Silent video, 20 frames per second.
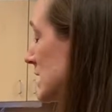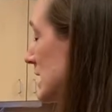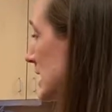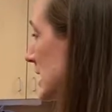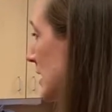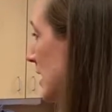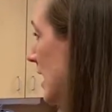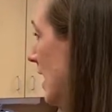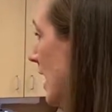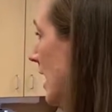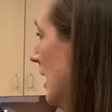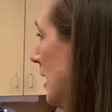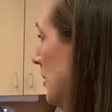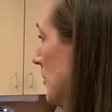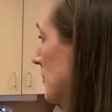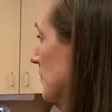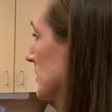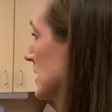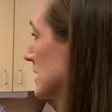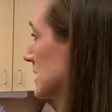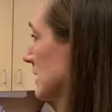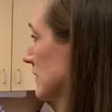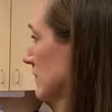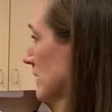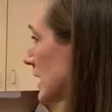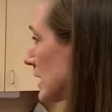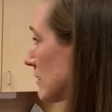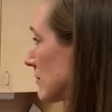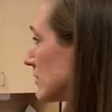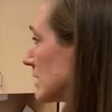and just if
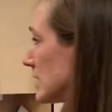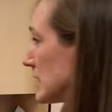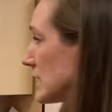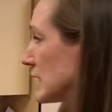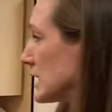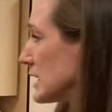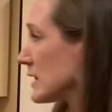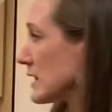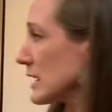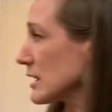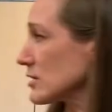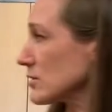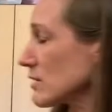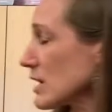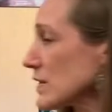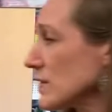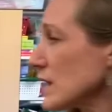they need anything, it's right